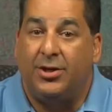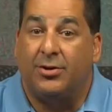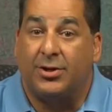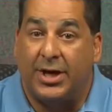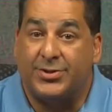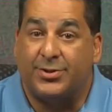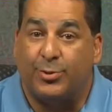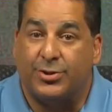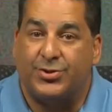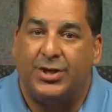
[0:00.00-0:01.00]
your
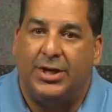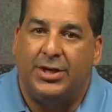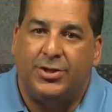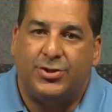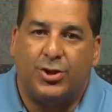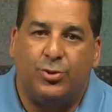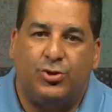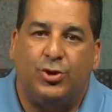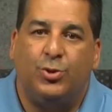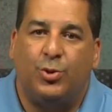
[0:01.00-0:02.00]
customers. So
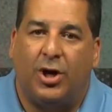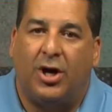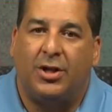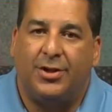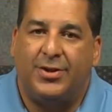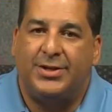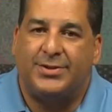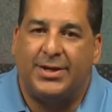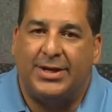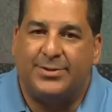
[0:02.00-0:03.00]
do all of
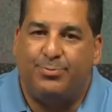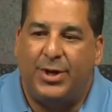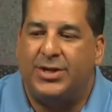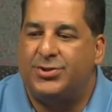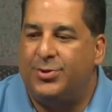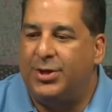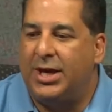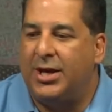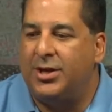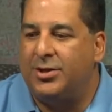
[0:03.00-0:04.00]
this as best you
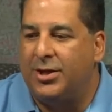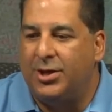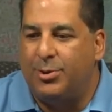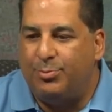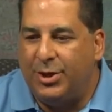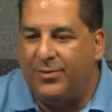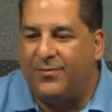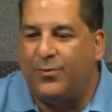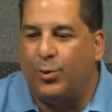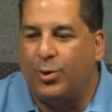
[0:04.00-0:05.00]
can
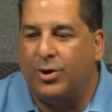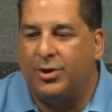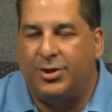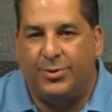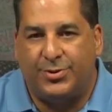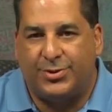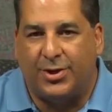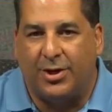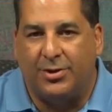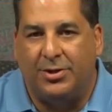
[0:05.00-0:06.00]
before you
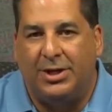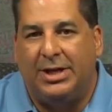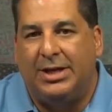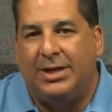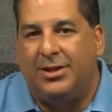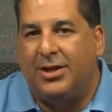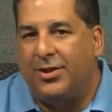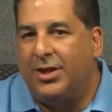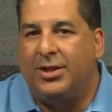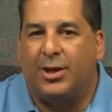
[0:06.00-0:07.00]
start. The other
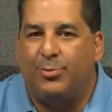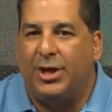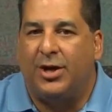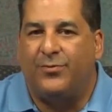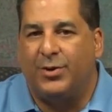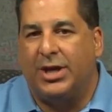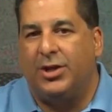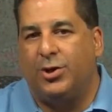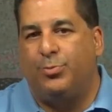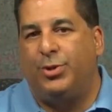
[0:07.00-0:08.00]
thing that could be helpful, get
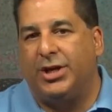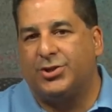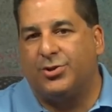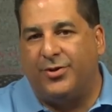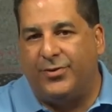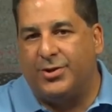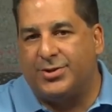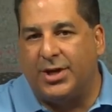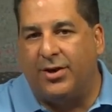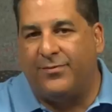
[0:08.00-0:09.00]
a good picture of
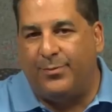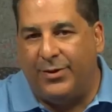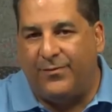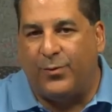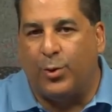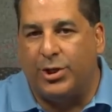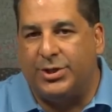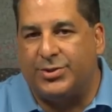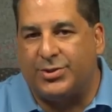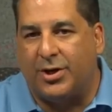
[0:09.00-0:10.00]
yourself before
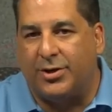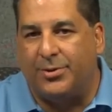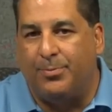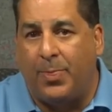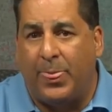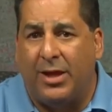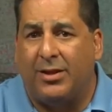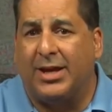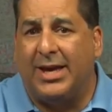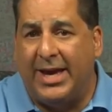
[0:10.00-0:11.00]
you start,
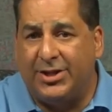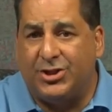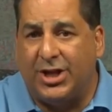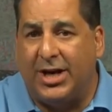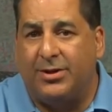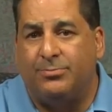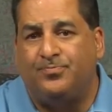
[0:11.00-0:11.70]
like a headshot.